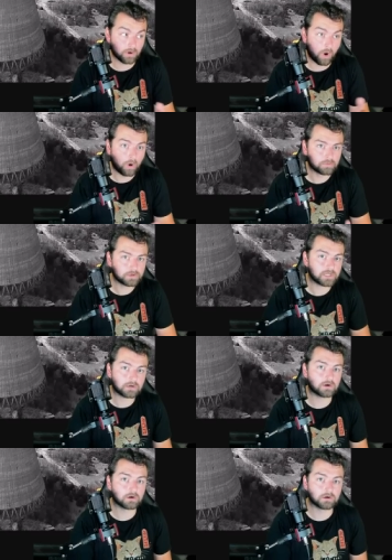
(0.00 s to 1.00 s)
already
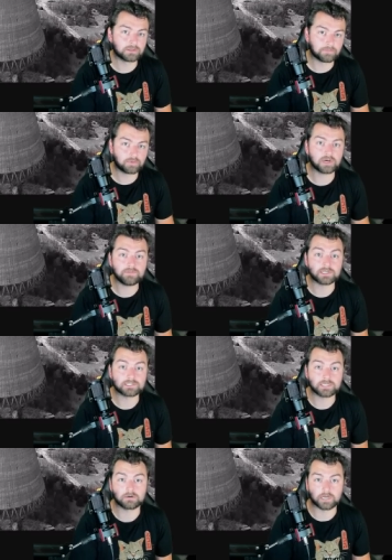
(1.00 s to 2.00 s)
occurred the
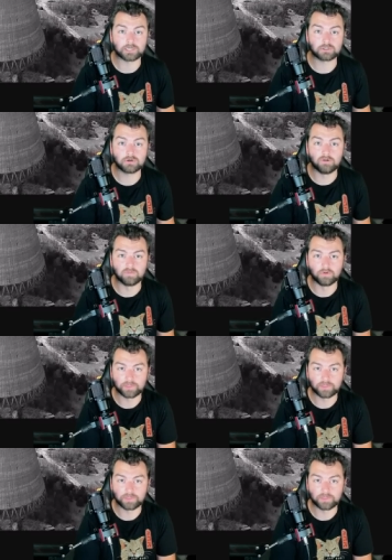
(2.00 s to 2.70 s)
previous year at Chernobyl.